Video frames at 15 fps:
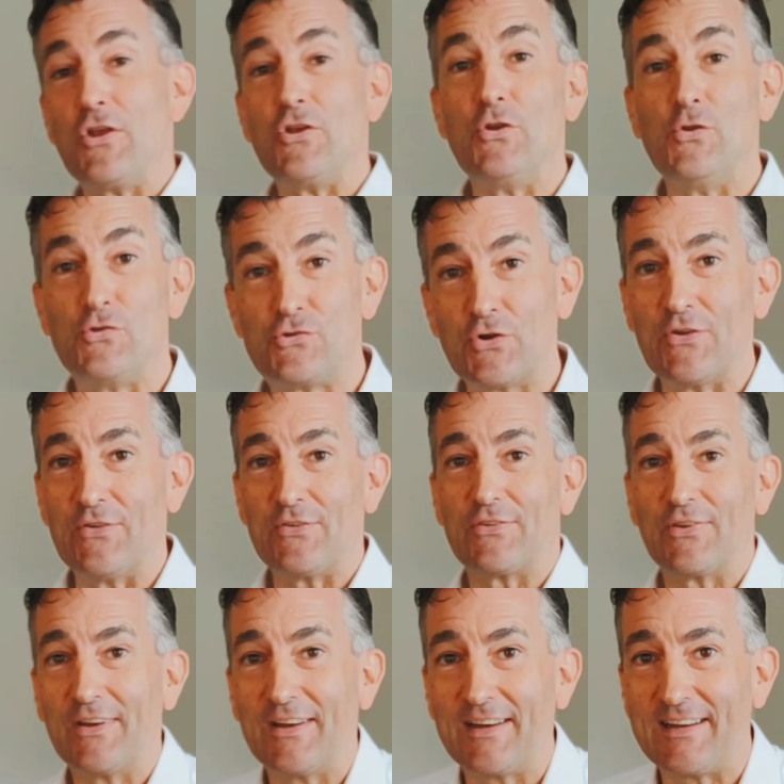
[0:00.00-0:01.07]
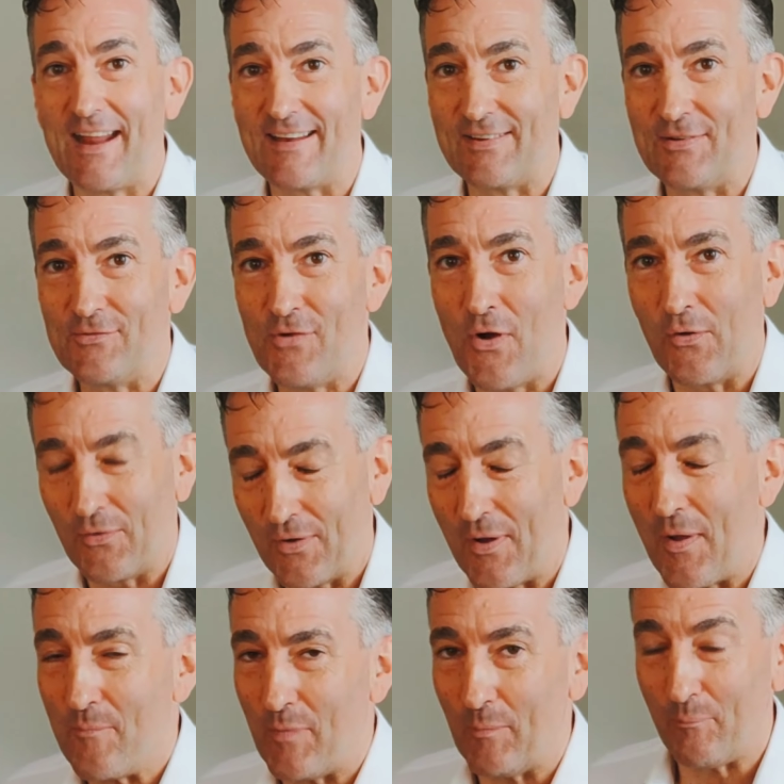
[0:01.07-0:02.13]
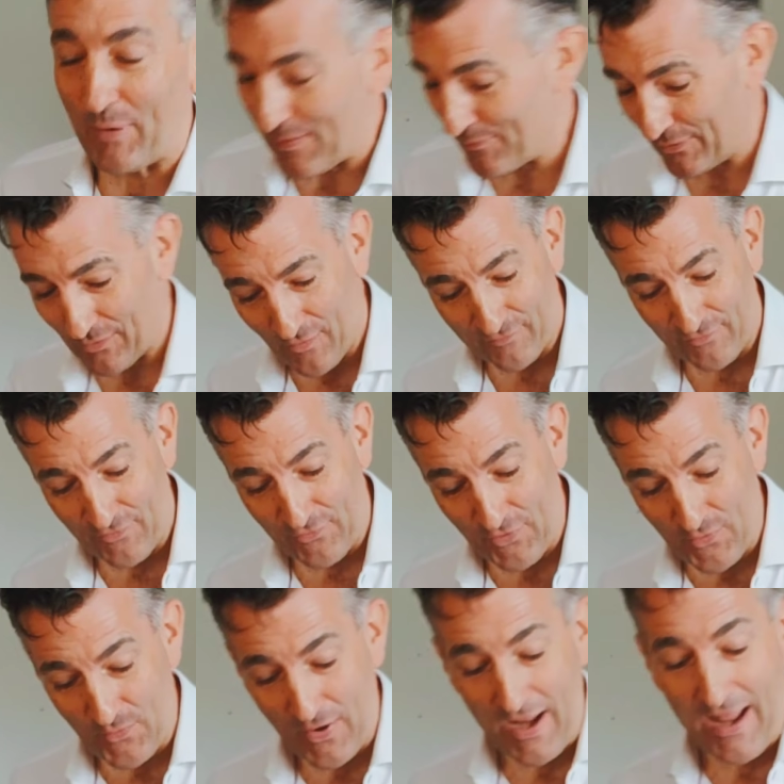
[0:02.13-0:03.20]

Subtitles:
you shouldn't get it wrong, but people often do.